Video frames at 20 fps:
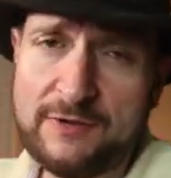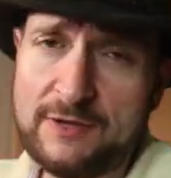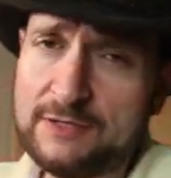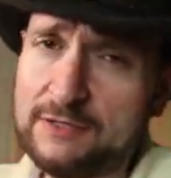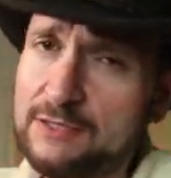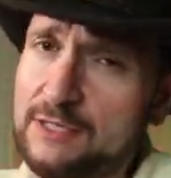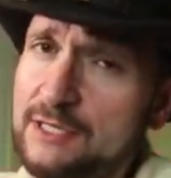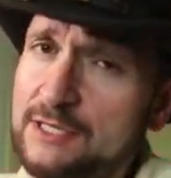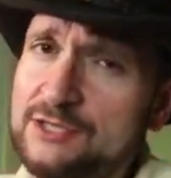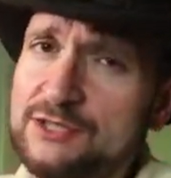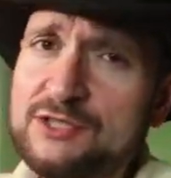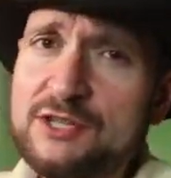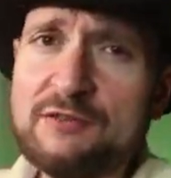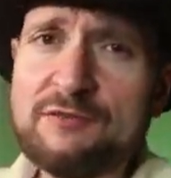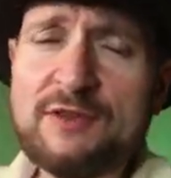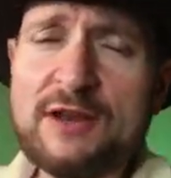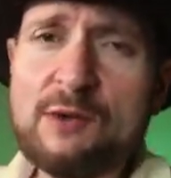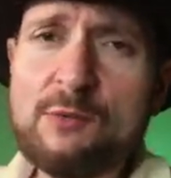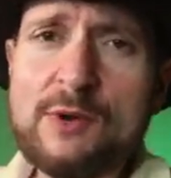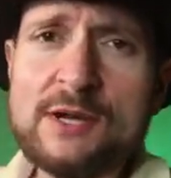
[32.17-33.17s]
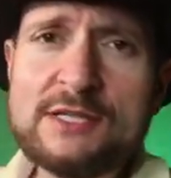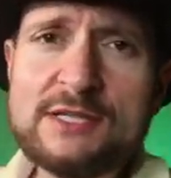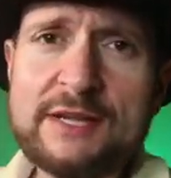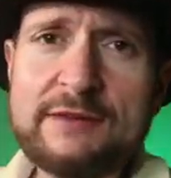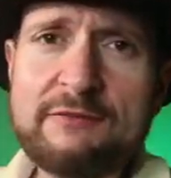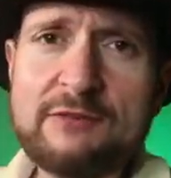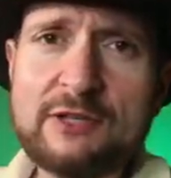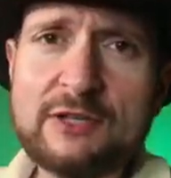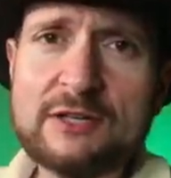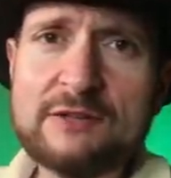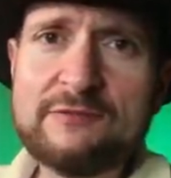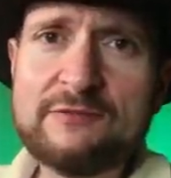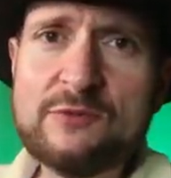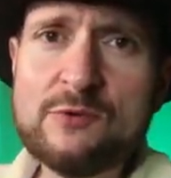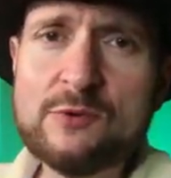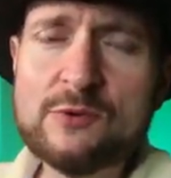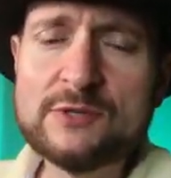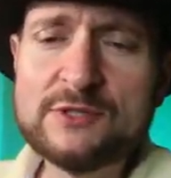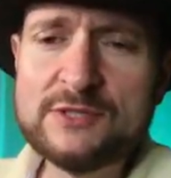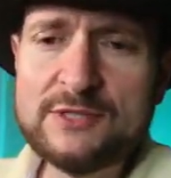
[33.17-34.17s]
found a lot of stuff that I wasn't even looking
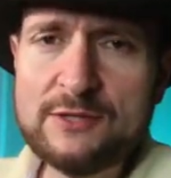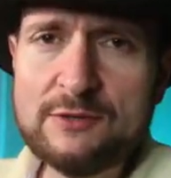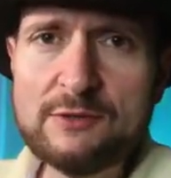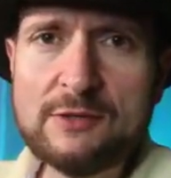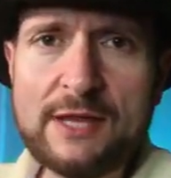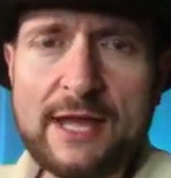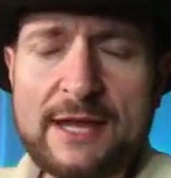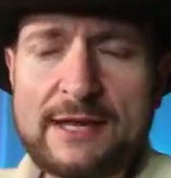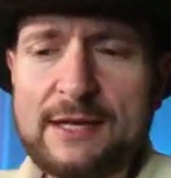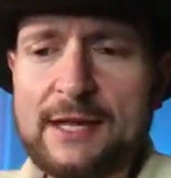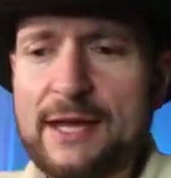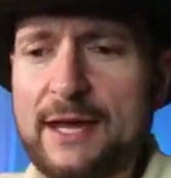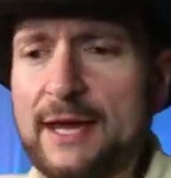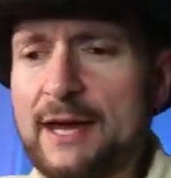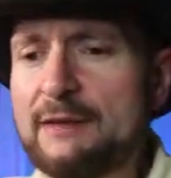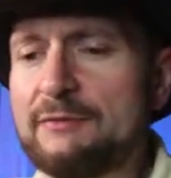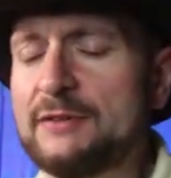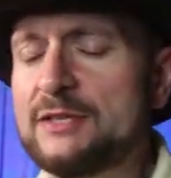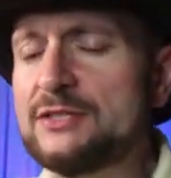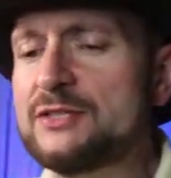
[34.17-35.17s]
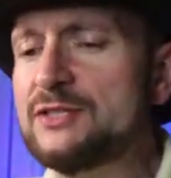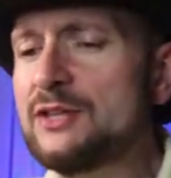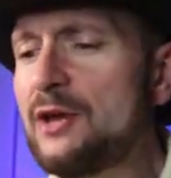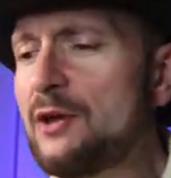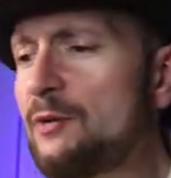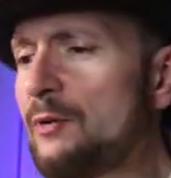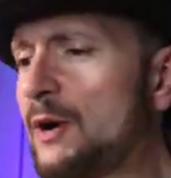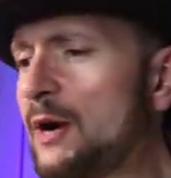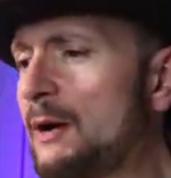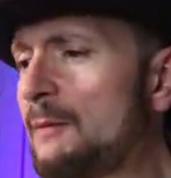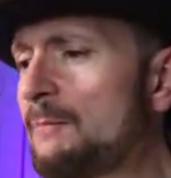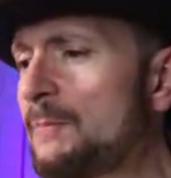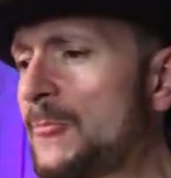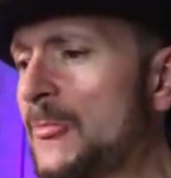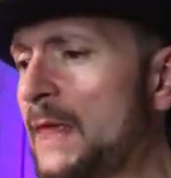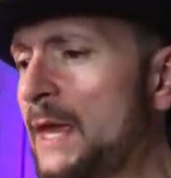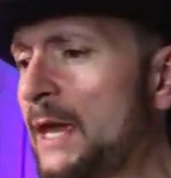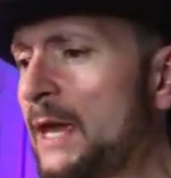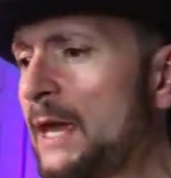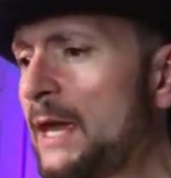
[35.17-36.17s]
for and still glad to have it. So,
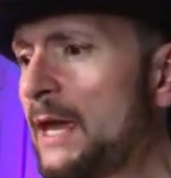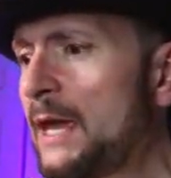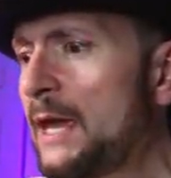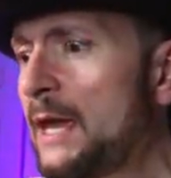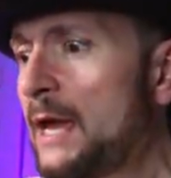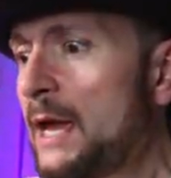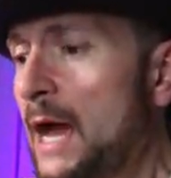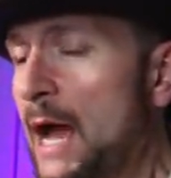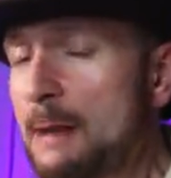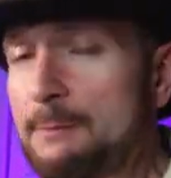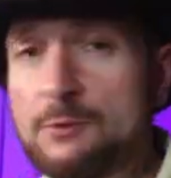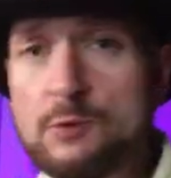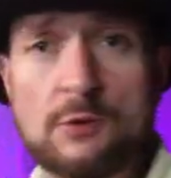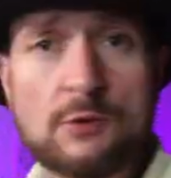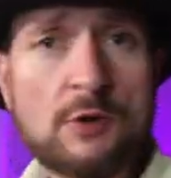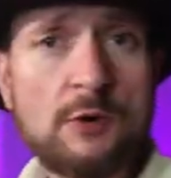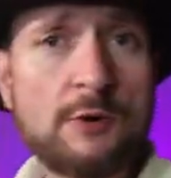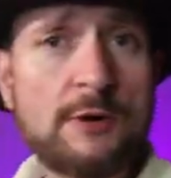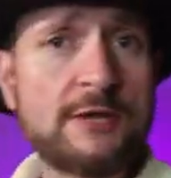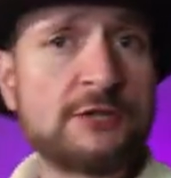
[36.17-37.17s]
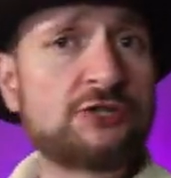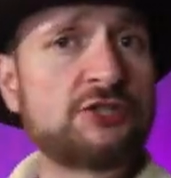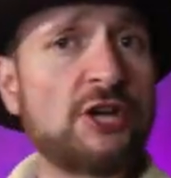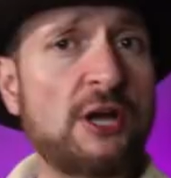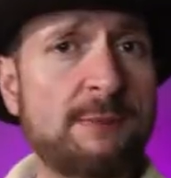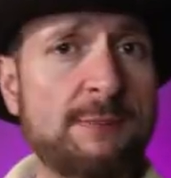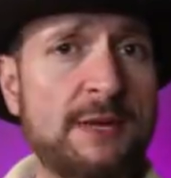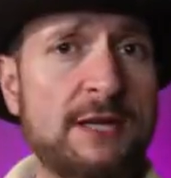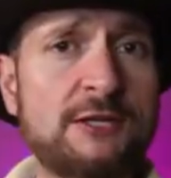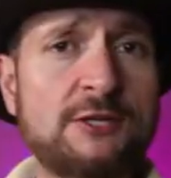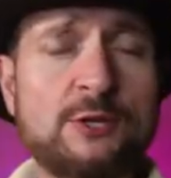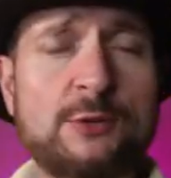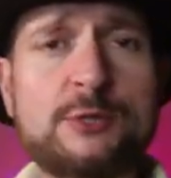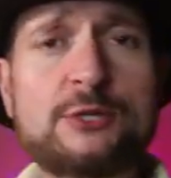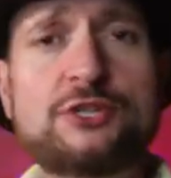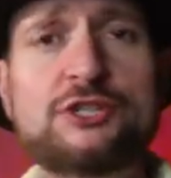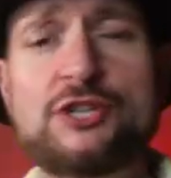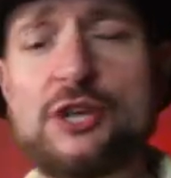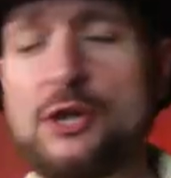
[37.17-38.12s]
I'm going to go ahead and jump into it and